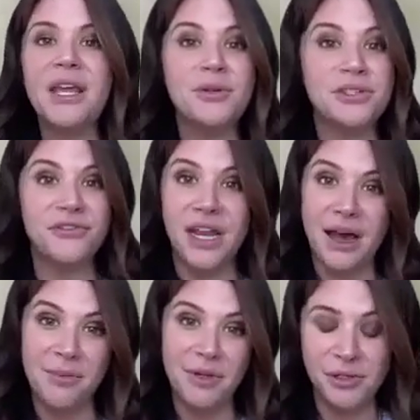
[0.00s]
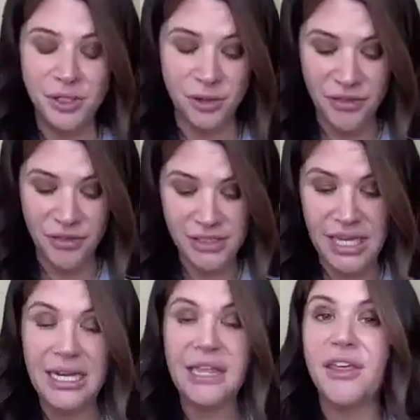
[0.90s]
It was phenomenal. So if there's
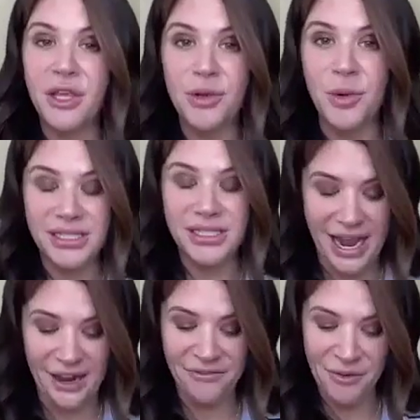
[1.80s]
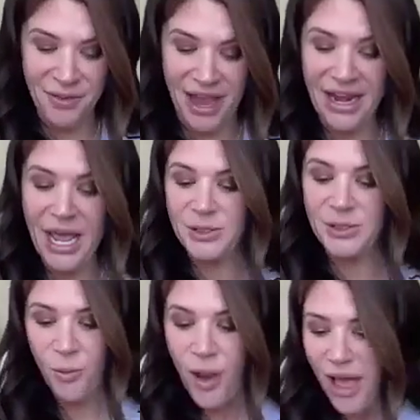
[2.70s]
anything you want to add from that as
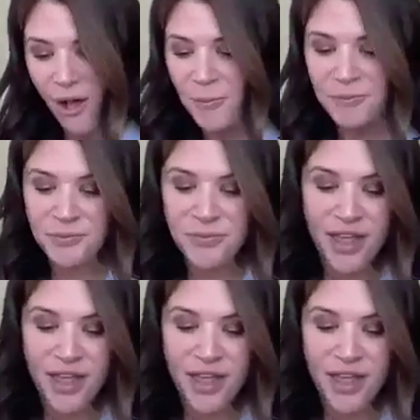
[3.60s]
well.